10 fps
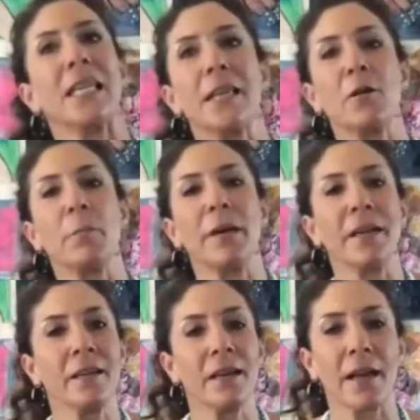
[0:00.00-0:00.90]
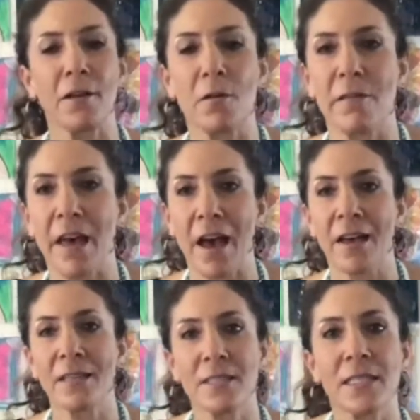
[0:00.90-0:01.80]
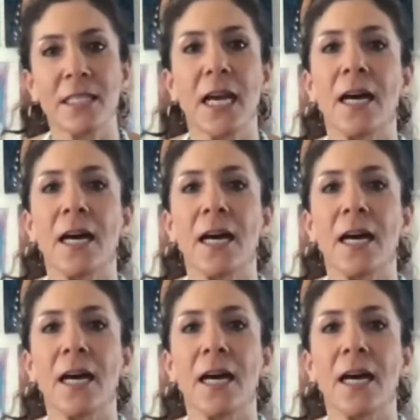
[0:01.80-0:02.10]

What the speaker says: a little bit. I know that.